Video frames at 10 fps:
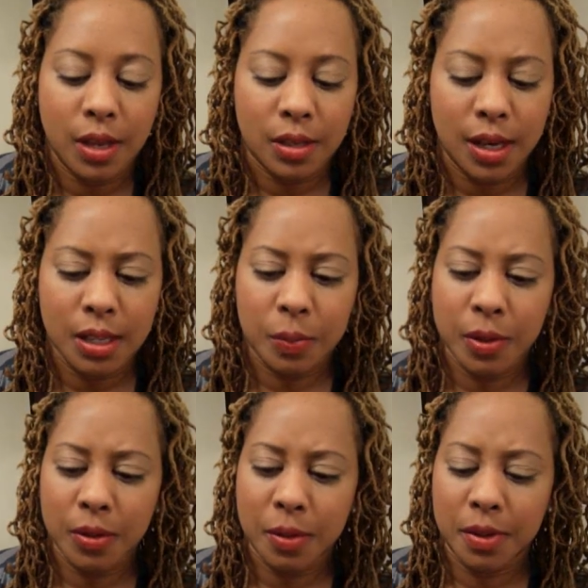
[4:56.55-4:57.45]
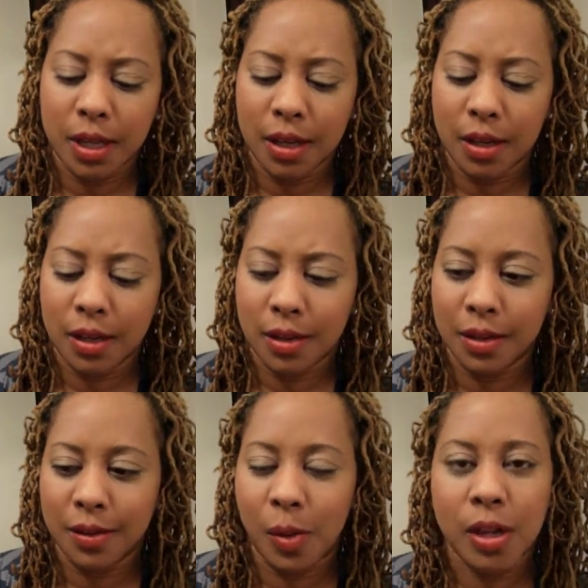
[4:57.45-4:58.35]
Did I spill some of that?
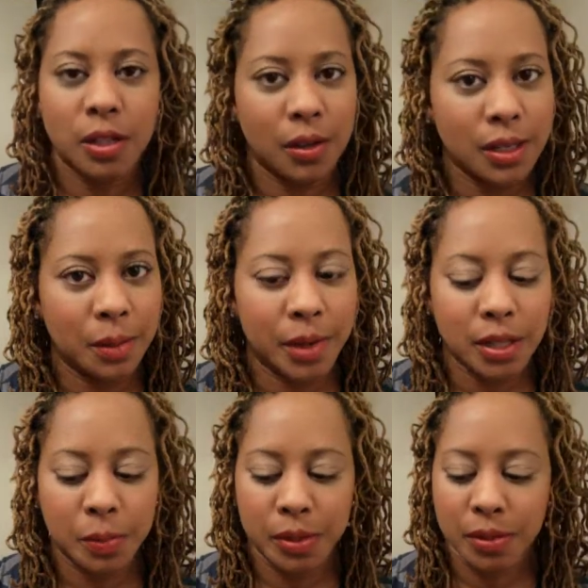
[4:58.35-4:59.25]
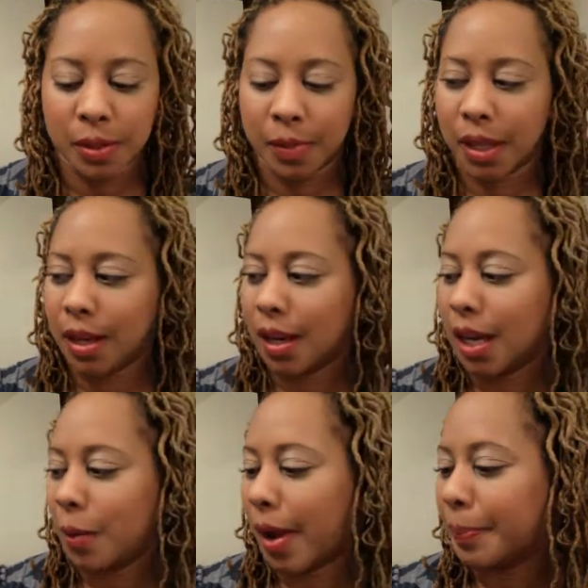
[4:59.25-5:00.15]
Why didn't y'all tell me I spilled some of that?
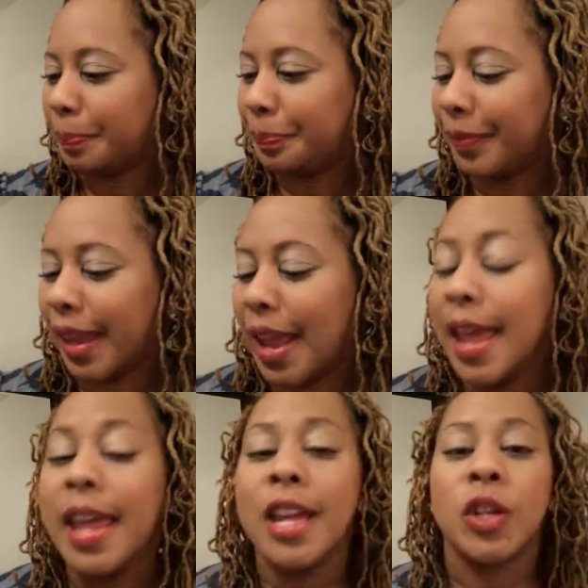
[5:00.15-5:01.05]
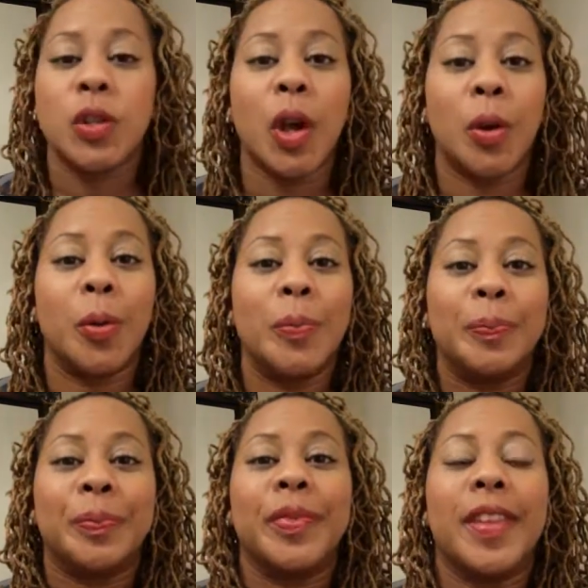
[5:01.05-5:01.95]
Anyway,
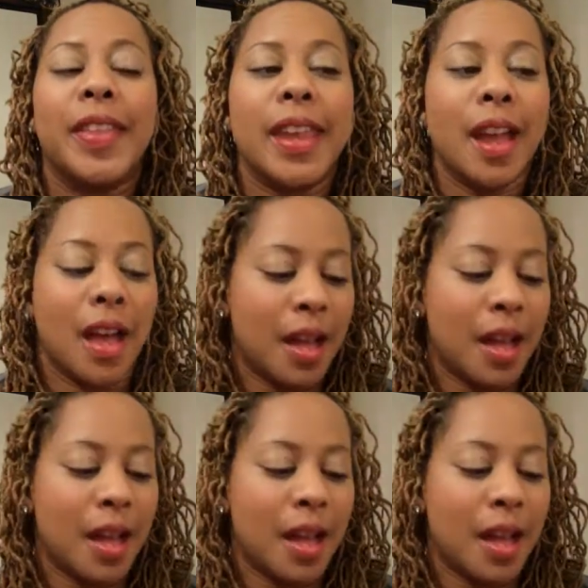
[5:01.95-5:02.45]
so the